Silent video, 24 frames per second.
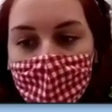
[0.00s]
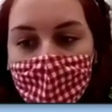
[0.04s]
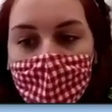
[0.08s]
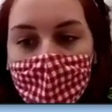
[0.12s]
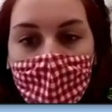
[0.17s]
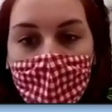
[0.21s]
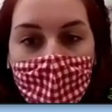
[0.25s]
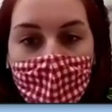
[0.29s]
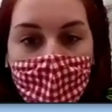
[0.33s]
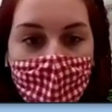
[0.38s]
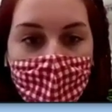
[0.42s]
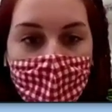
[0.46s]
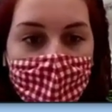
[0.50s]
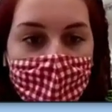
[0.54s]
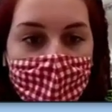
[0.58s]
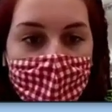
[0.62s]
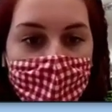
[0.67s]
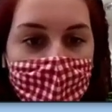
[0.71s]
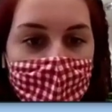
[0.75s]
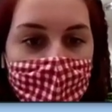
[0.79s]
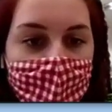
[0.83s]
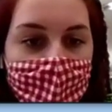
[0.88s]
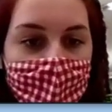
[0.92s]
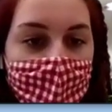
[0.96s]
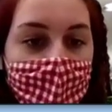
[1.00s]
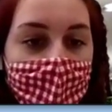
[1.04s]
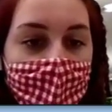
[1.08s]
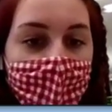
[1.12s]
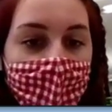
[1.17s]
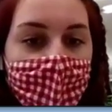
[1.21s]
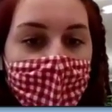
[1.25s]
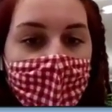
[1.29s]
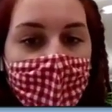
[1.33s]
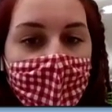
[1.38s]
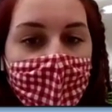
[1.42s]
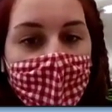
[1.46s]
monitor you
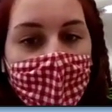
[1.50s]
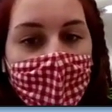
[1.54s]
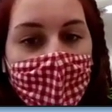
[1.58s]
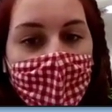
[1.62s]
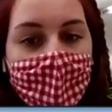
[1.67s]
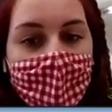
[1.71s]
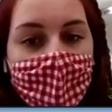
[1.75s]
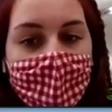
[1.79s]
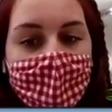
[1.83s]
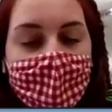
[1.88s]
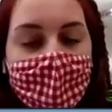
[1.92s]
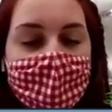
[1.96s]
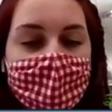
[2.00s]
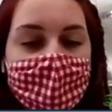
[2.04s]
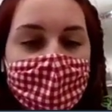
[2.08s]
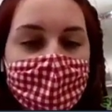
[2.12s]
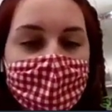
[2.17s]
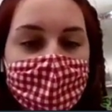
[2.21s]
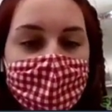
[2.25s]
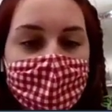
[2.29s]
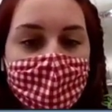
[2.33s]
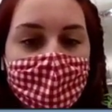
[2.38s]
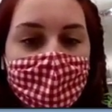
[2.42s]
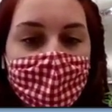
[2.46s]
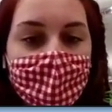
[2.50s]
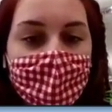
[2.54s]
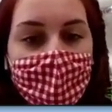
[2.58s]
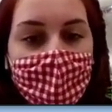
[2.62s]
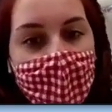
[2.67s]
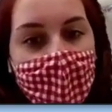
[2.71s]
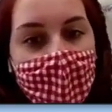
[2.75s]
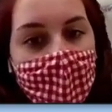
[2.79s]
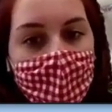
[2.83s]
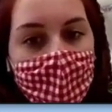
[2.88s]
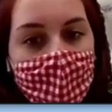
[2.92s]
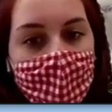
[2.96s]
because um, it's
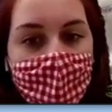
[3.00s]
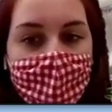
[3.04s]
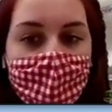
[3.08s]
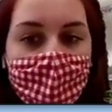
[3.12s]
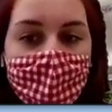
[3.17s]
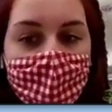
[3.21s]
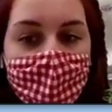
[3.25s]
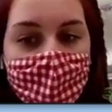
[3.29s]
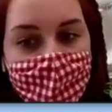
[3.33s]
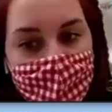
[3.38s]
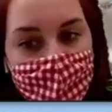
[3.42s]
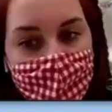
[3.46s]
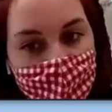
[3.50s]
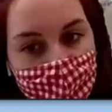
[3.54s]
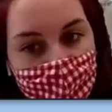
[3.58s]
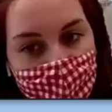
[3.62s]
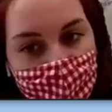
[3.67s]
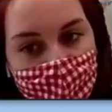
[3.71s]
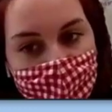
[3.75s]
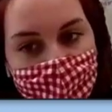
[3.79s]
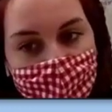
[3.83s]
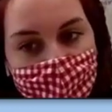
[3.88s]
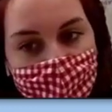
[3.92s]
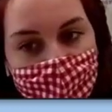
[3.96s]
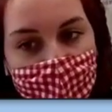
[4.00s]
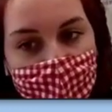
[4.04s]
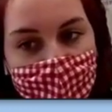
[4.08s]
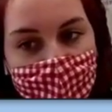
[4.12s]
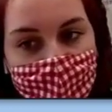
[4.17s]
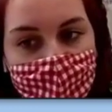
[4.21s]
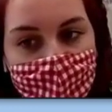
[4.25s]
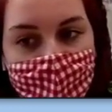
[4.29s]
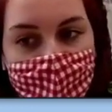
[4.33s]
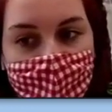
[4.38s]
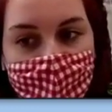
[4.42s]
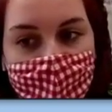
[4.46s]
rare, but people do get allergic
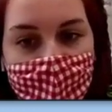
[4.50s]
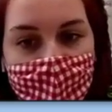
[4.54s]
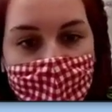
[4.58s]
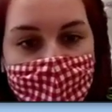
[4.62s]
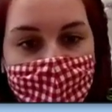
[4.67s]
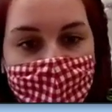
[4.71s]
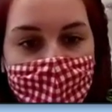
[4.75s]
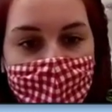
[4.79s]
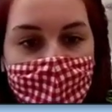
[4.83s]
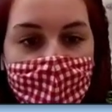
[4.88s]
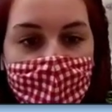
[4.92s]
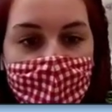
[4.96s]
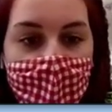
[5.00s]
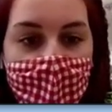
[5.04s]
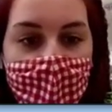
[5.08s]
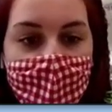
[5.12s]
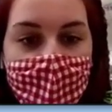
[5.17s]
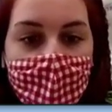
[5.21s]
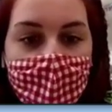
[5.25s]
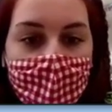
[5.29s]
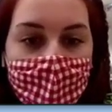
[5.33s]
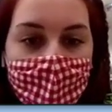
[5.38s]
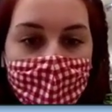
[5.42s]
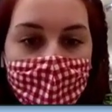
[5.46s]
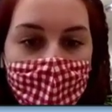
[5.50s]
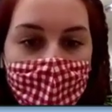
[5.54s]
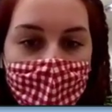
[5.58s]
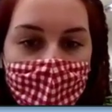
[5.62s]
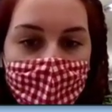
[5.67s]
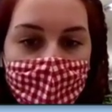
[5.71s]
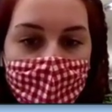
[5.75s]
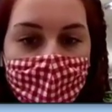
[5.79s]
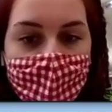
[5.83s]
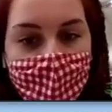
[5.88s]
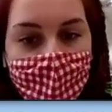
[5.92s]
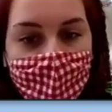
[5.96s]
reactions to the vaccine, and they are
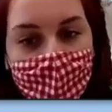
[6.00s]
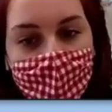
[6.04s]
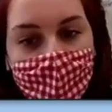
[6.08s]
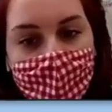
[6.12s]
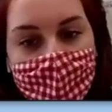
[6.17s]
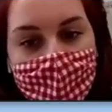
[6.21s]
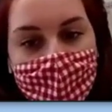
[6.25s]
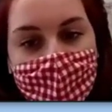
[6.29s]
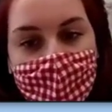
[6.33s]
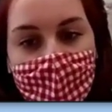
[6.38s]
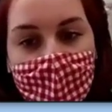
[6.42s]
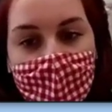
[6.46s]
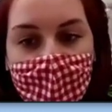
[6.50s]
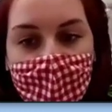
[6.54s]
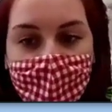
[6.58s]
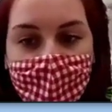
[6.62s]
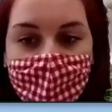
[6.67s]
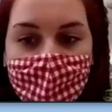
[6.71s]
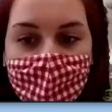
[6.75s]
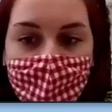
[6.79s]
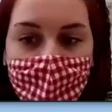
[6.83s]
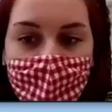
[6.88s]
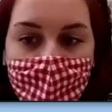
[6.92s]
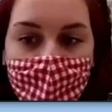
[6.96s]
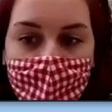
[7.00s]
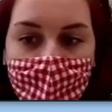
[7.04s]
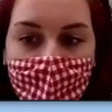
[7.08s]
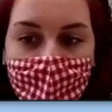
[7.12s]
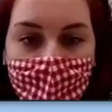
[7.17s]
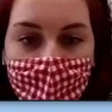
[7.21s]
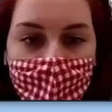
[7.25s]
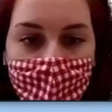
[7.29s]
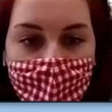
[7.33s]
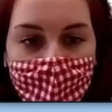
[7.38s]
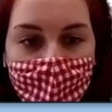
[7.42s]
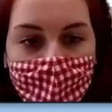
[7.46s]
monitored really closely. And if too many people
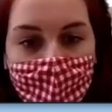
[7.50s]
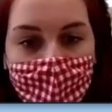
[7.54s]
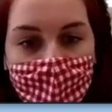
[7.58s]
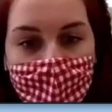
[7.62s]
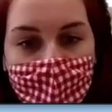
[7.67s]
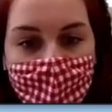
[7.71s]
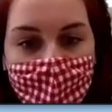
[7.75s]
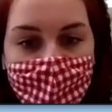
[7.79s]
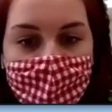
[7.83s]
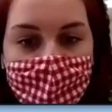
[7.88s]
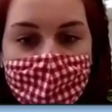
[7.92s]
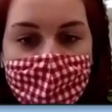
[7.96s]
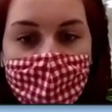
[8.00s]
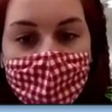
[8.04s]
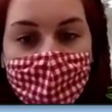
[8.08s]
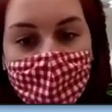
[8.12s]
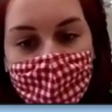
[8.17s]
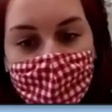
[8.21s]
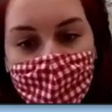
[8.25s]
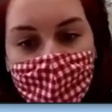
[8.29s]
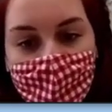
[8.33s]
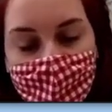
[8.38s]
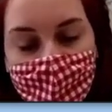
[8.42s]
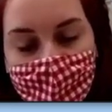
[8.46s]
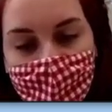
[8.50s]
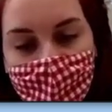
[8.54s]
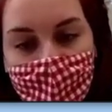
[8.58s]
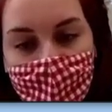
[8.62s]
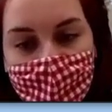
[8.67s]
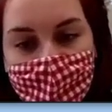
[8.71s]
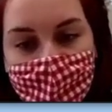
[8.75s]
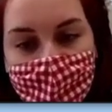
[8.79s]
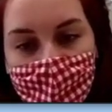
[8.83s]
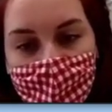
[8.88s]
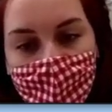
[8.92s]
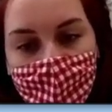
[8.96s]
are getting the reactions, they have to change the
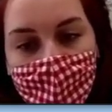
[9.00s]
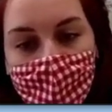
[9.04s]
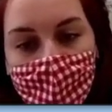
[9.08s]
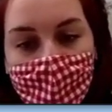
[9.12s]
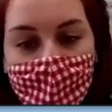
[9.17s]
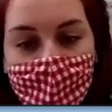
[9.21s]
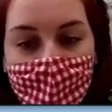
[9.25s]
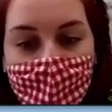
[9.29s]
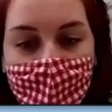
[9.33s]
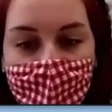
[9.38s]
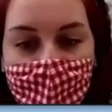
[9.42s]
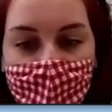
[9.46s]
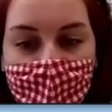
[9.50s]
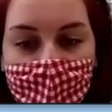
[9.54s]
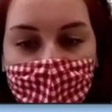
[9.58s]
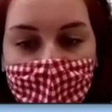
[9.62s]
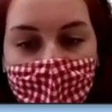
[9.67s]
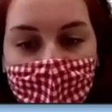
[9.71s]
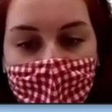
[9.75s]
vaccine accordingly.